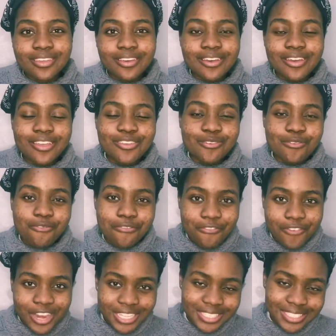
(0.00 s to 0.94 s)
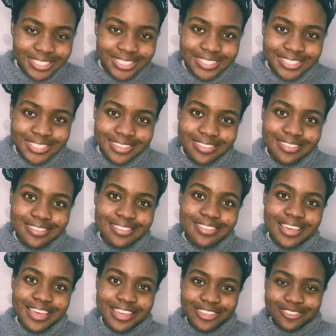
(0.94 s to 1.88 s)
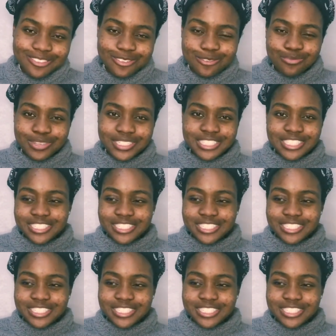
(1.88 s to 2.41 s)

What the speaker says: your friends. Thank you so much.